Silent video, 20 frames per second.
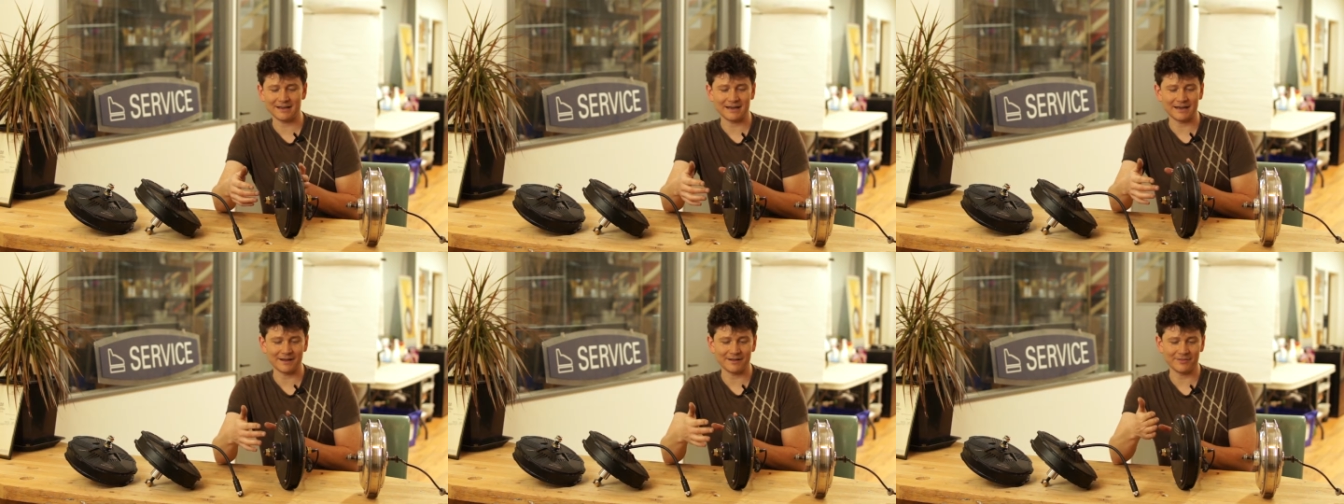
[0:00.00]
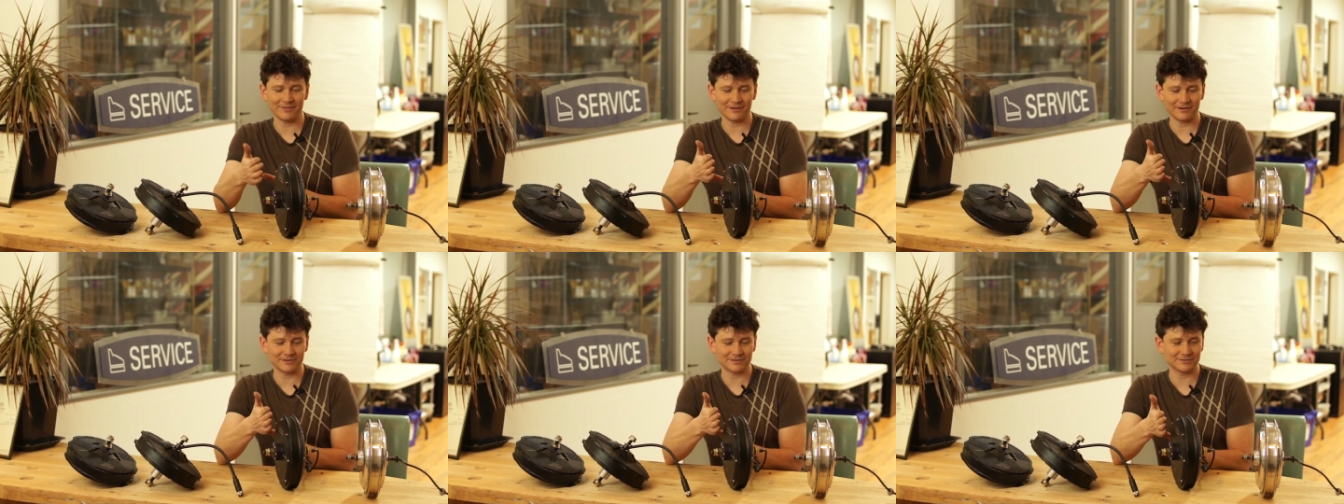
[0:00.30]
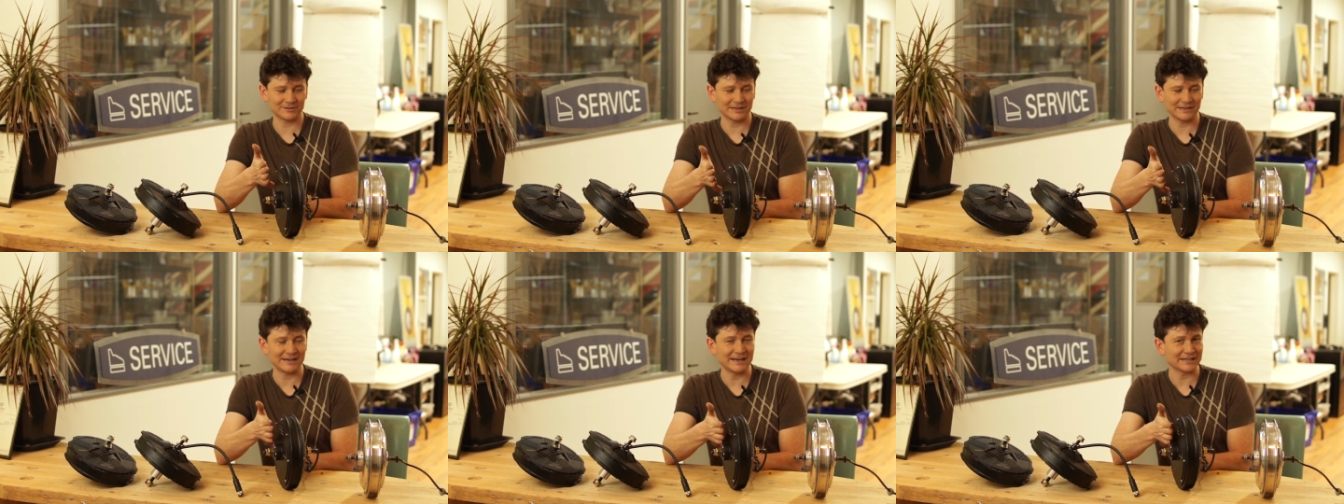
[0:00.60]
Uh, their
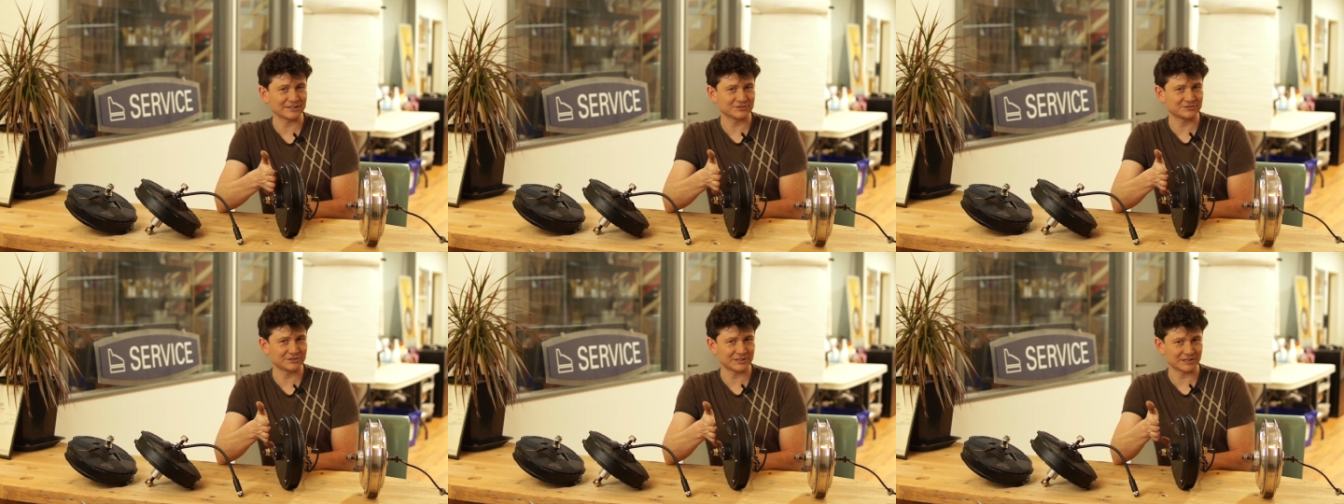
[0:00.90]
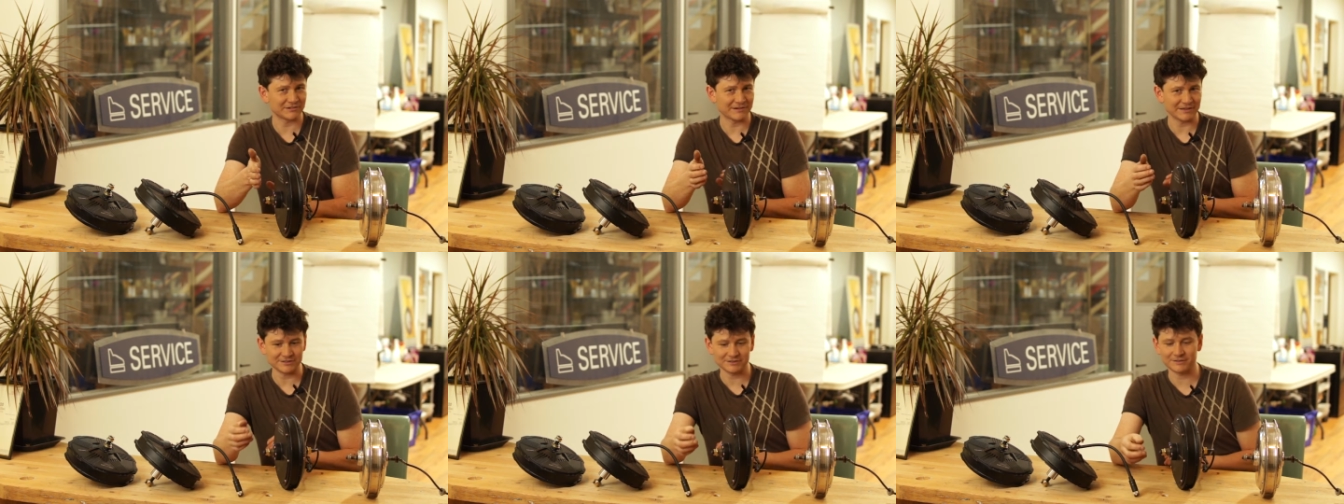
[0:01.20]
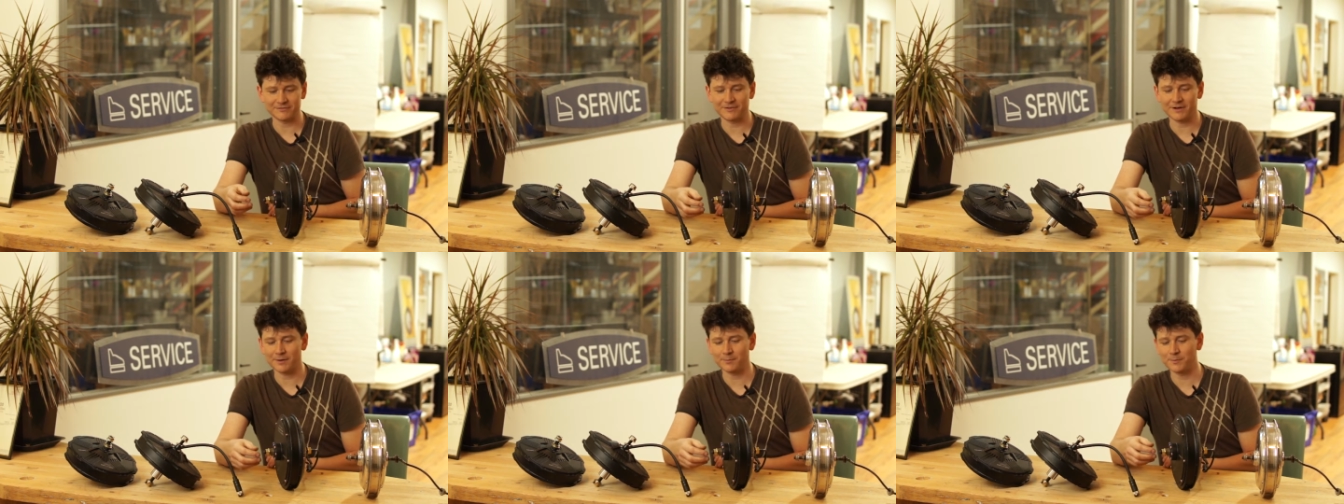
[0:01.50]
sort of next
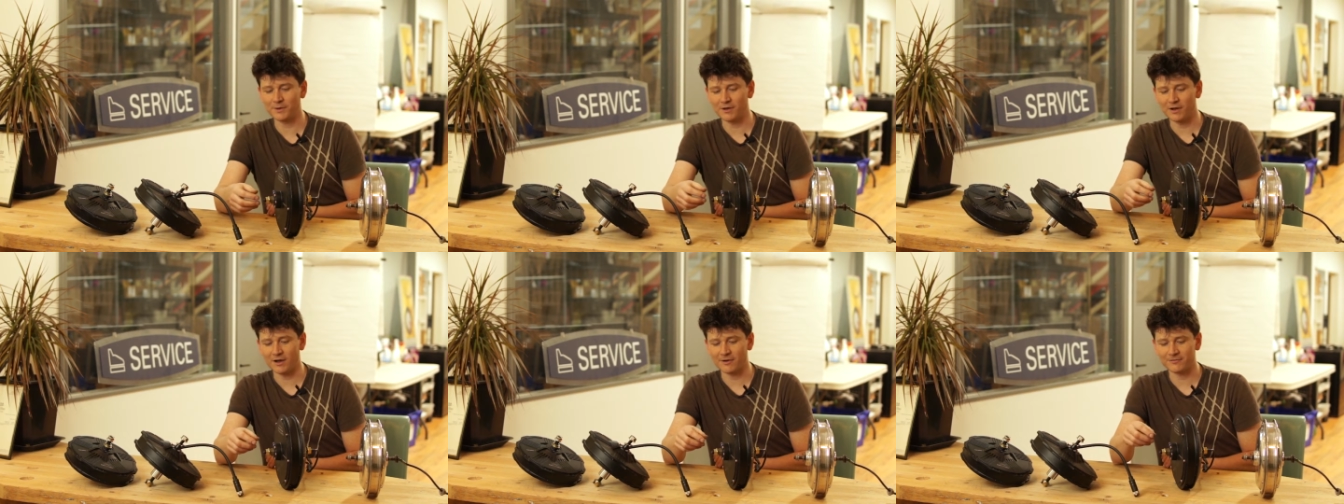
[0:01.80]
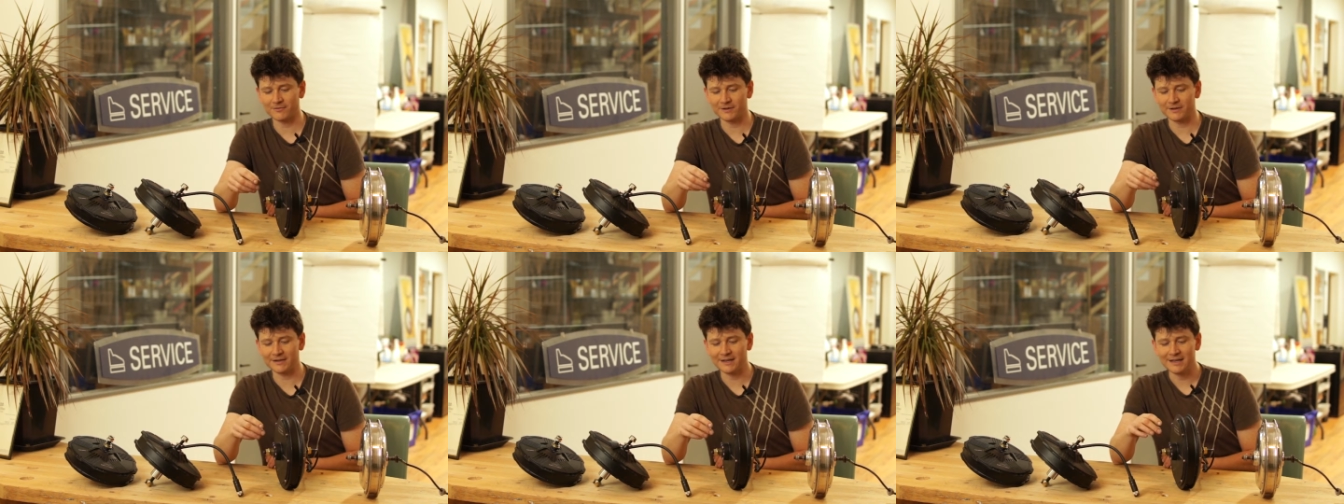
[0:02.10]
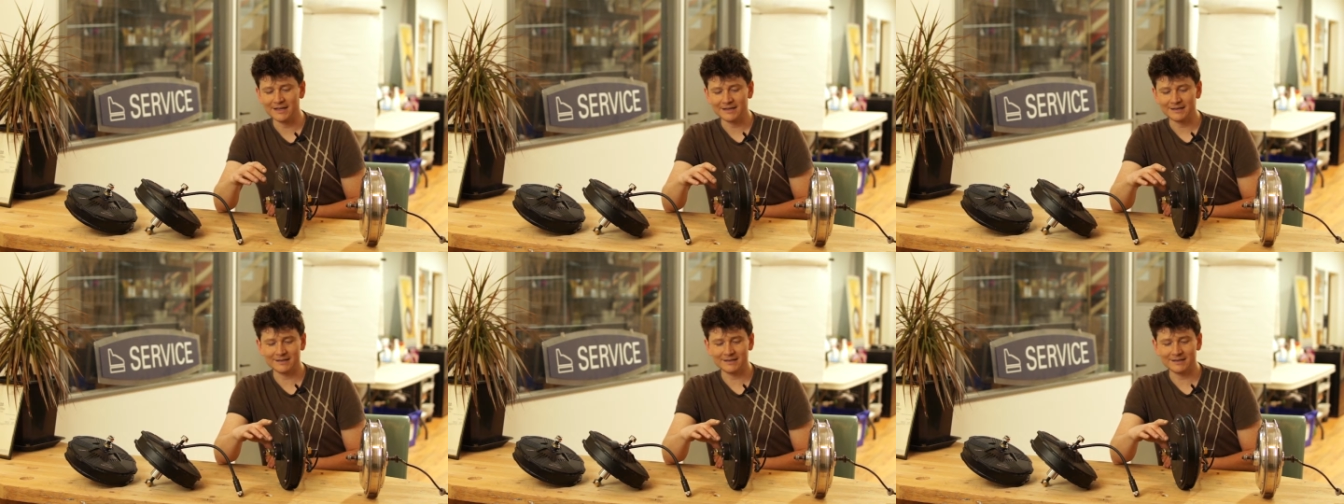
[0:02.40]
generation of hub we offered